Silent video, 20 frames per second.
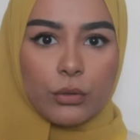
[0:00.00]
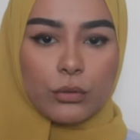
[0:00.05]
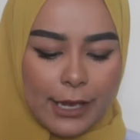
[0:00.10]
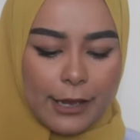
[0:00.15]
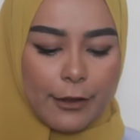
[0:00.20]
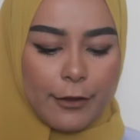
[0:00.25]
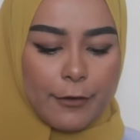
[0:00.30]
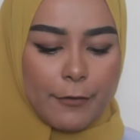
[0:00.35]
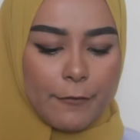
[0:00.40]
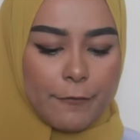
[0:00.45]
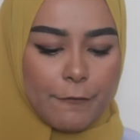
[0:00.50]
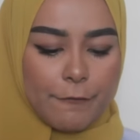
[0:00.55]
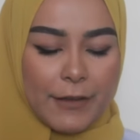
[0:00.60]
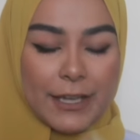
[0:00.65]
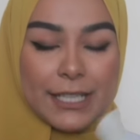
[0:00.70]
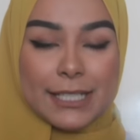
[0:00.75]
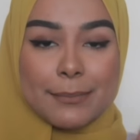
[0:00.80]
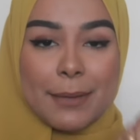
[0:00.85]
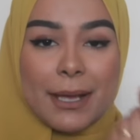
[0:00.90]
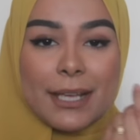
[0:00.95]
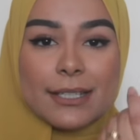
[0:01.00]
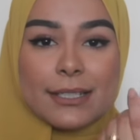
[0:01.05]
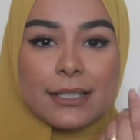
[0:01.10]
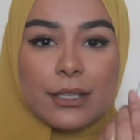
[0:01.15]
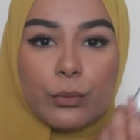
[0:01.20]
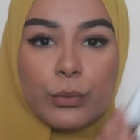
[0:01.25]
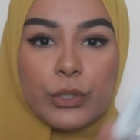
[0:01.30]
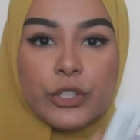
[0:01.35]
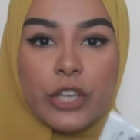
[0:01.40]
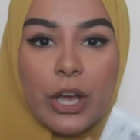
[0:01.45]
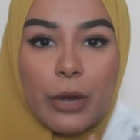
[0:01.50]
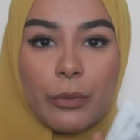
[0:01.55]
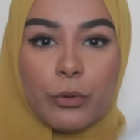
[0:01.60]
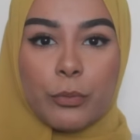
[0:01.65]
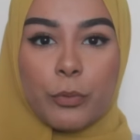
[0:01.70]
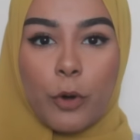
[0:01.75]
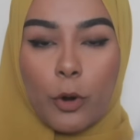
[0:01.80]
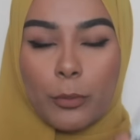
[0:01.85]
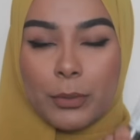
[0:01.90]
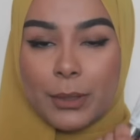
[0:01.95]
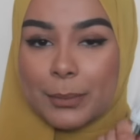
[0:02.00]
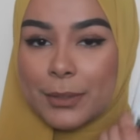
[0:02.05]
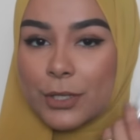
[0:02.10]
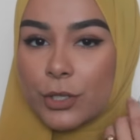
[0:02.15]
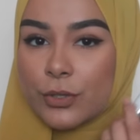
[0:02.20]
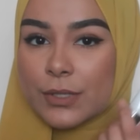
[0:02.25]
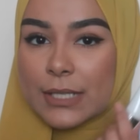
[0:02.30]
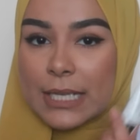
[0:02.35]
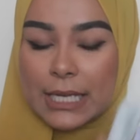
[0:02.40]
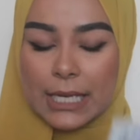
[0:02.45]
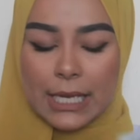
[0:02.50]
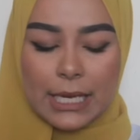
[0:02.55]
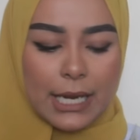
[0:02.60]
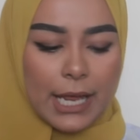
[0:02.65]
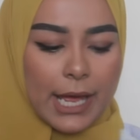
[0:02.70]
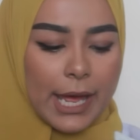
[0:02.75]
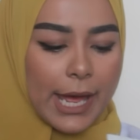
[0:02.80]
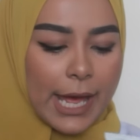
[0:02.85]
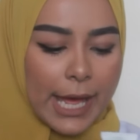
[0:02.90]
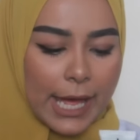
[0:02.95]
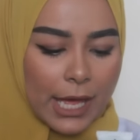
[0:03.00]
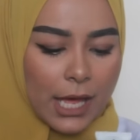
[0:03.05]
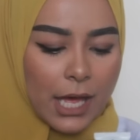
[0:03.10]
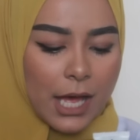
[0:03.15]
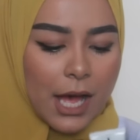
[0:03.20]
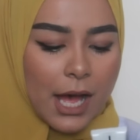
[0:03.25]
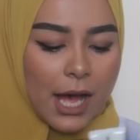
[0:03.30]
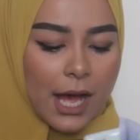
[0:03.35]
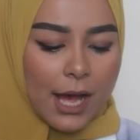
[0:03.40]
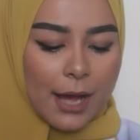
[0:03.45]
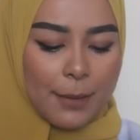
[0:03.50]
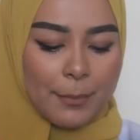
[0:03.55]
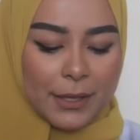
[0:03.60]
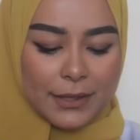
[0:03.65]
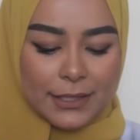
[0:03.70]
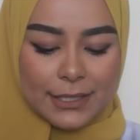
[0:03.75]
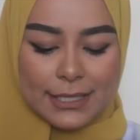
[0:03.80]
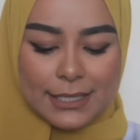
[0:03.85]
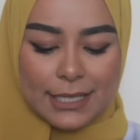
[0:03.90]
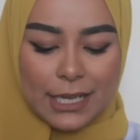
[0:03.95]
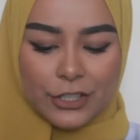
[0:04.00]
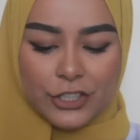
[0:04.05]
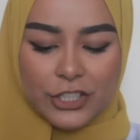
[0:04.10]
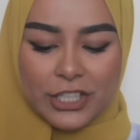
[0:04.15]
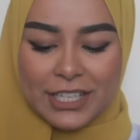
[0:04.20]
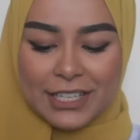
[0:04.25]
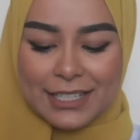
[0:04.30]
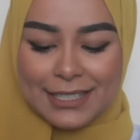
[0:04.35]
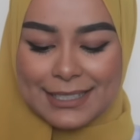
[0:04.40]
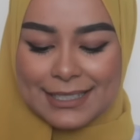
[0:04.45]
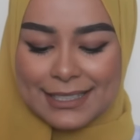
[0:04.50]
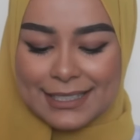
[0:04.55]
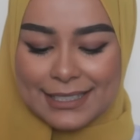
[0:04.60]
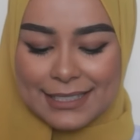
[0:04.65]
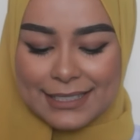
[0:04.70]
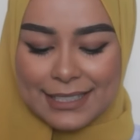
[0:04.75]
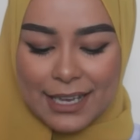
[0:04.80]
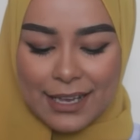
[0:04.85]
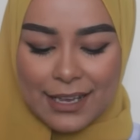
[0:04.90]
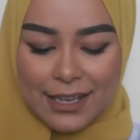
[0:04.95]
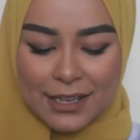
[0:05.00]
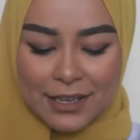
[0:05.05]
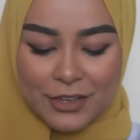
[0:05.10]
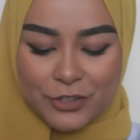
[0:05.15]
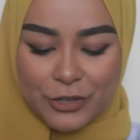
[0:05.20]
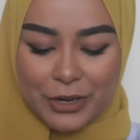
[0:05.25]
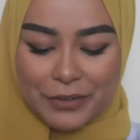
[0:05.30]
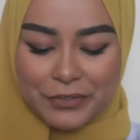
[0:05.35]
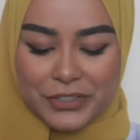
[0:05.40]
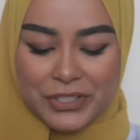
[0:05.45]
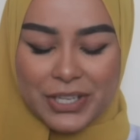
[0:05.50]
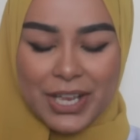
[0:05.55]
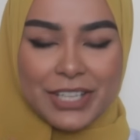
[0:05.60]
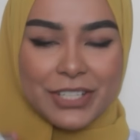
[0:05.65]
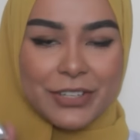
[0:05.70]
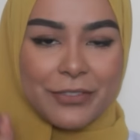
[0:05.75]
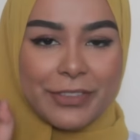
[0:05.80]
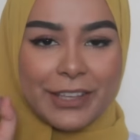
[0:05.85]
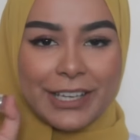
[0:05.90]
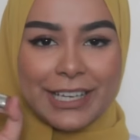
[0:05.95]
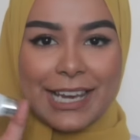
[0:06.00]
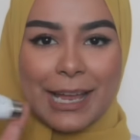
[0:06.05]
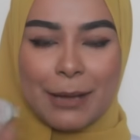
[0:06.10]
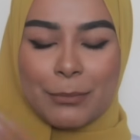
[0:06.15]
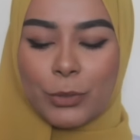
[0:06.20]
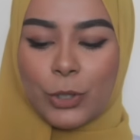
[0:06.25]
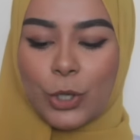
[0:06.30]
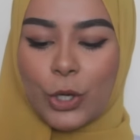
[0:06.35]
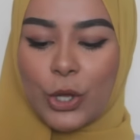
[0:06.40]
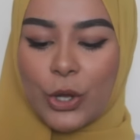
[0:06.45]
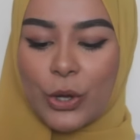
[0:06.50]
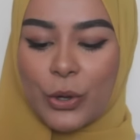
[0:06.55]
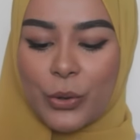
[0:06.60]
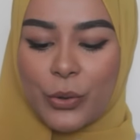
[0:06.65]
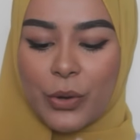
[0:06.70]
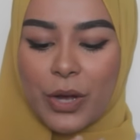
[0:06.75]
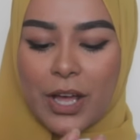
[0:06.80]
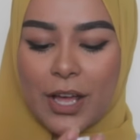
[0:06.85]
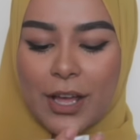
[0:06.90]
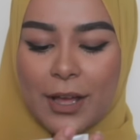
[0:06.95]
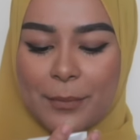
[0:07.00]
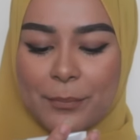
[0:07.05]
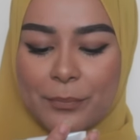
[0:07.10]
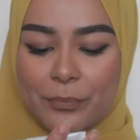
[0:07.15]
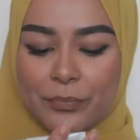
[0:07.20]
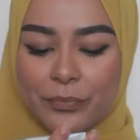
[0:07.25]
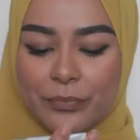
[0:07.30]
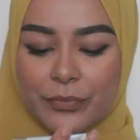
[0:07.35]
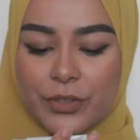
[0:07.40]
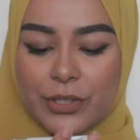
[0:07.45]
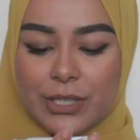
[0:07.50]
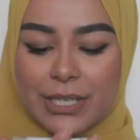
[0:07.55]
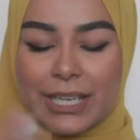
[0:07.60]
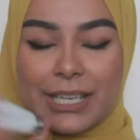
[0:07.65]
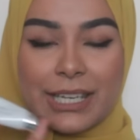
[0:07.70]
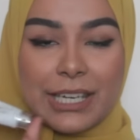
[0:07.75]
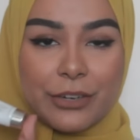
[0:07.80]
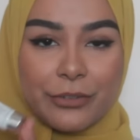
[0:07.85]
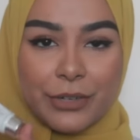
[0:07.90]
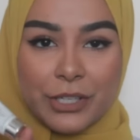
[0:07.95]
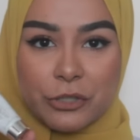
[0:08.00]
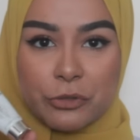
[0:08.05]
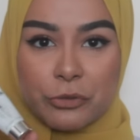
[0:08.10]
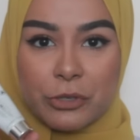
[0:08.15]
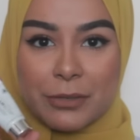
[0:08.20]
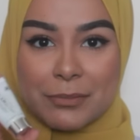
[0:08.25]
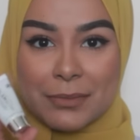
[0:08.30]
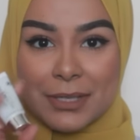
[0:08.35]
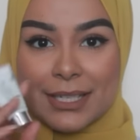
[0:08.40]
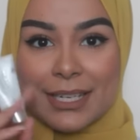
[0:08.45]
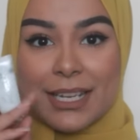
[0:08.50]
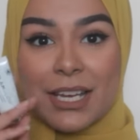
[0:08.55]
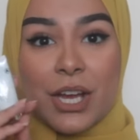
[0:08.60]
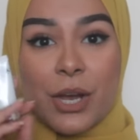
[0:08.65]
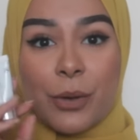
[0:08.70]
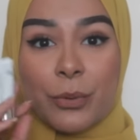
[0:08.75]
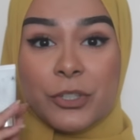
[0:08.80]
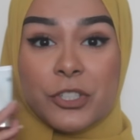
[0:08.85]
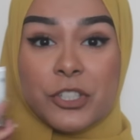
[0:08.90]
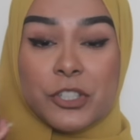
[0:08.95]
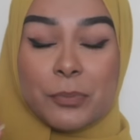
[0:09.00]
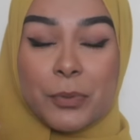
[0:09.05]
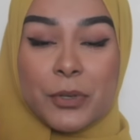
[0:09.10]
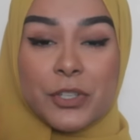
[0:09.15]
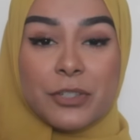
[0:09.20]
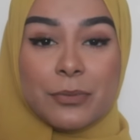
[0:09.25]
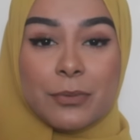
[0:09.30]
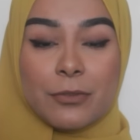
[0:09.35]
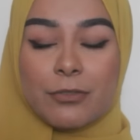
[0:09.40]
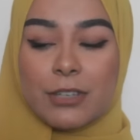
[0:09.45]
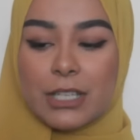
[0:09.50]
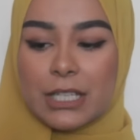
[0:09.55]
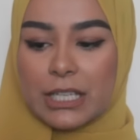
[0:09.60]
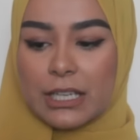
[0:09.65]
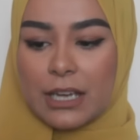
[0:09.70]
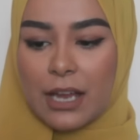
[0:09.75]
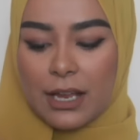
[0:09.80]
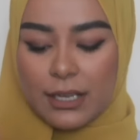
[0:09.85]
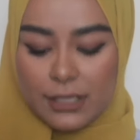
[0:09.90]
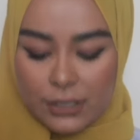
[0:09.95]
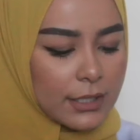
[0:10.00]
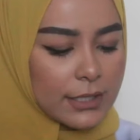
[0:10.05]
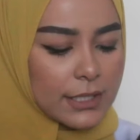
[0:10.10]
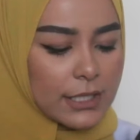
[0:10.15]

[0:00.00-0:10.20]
the face mask, which I will probably be using in air, um, and this is actually a, si a, travel size of the Glam Glow um, clearing treatment, which is supposed to be really nice.